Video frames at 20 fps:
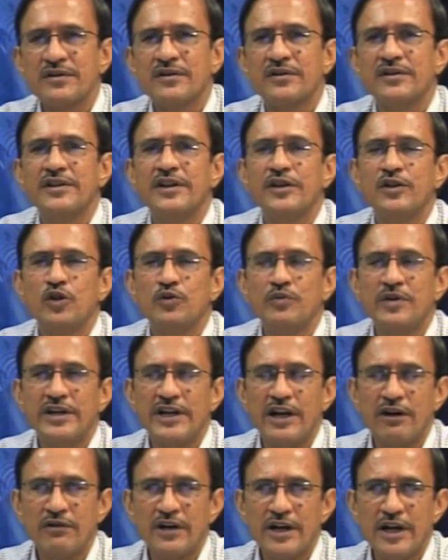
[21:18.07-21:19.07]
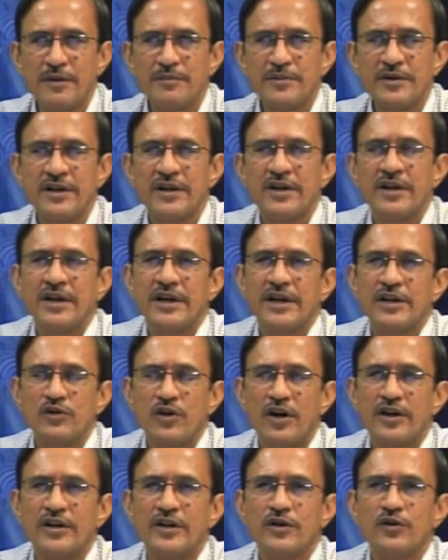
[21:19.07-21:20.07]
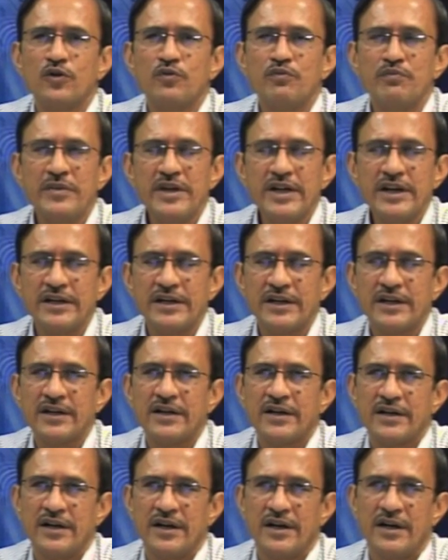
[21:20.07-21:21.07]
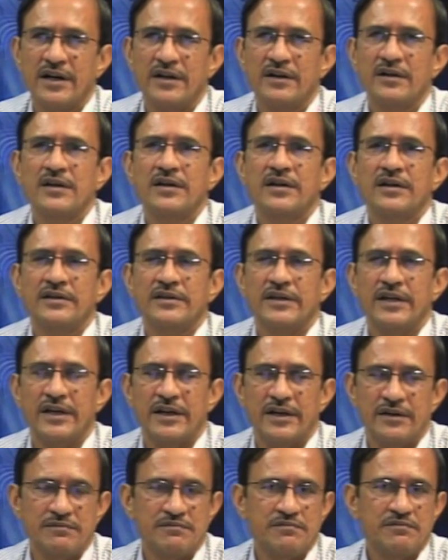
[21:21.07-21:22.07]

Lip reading: need to be developed in order to meet the